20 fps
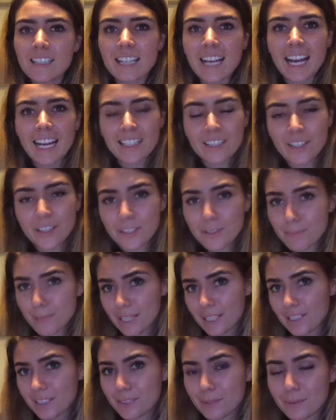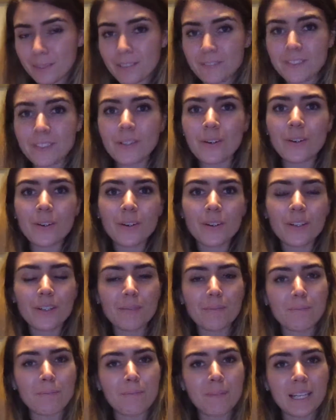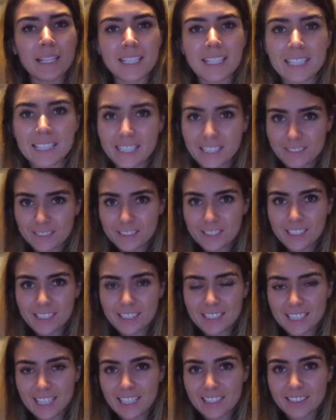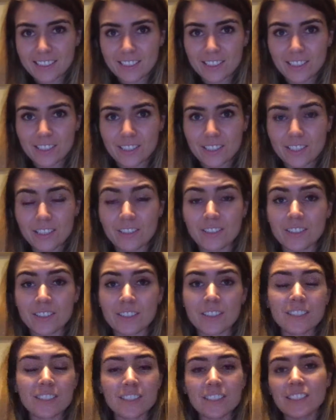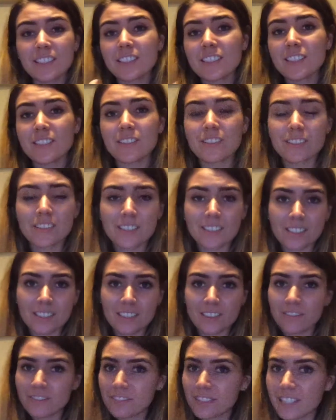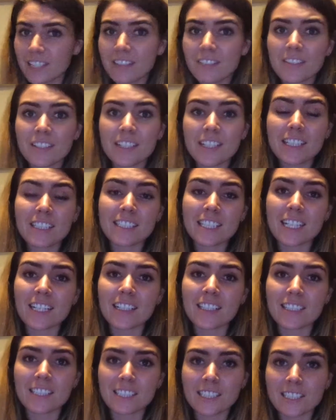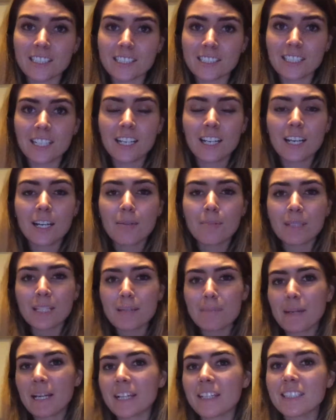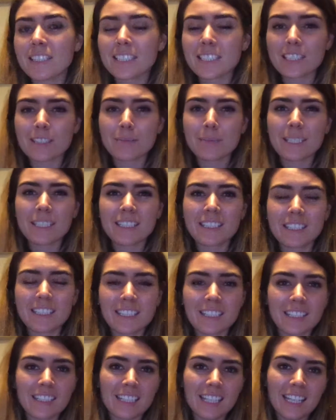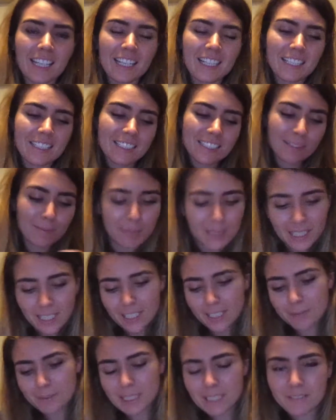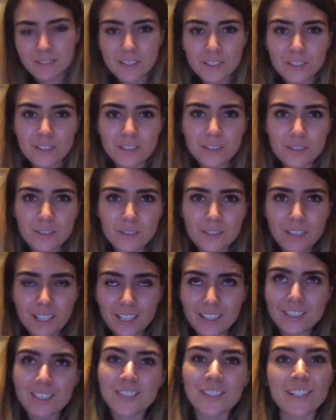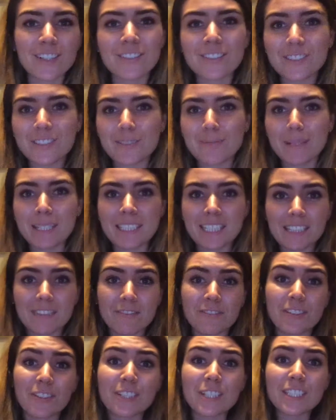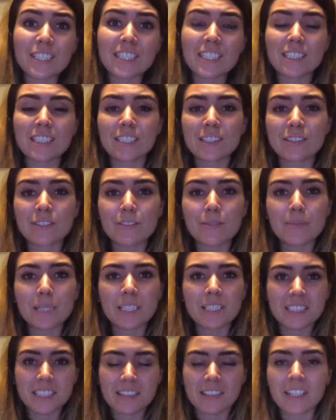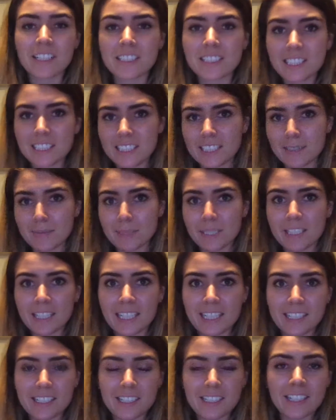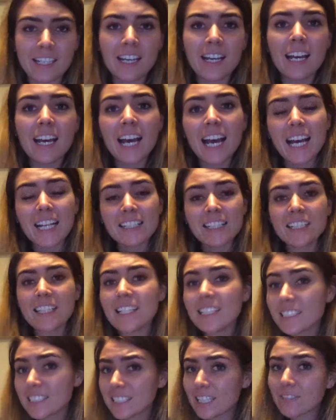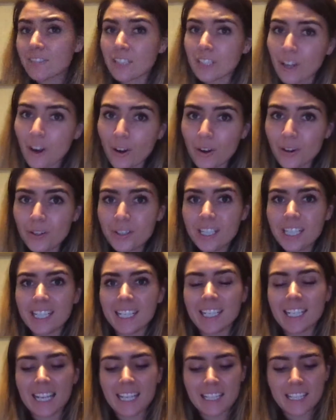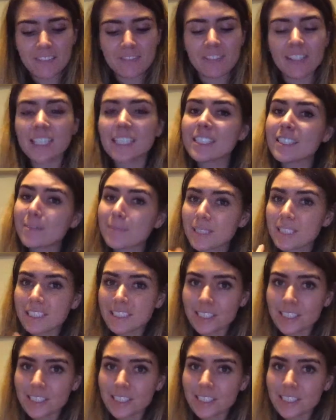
At Codemakers, we've taught many gifted and talented students. So these are students that are very, very intelligent, but their parents tell me that they sometimes have struggled to maintain focus in school because they're understimulated. And then they discover coding and they find something that's